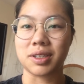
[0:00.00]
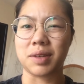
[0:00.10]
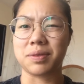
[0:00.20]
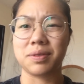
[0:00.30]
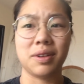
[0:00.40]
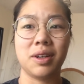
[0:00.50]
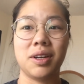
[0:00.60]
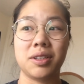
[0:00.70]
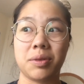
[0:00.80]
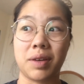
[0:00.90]
I
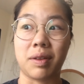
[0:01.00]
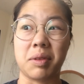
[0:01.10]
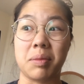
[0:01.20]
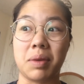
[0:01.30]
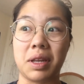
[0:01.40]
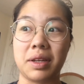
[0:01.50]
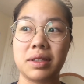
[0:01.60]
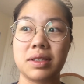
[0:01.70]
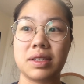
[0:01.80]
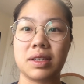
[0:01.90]
don't have that many
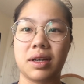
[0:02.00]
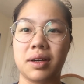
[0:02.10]
meetings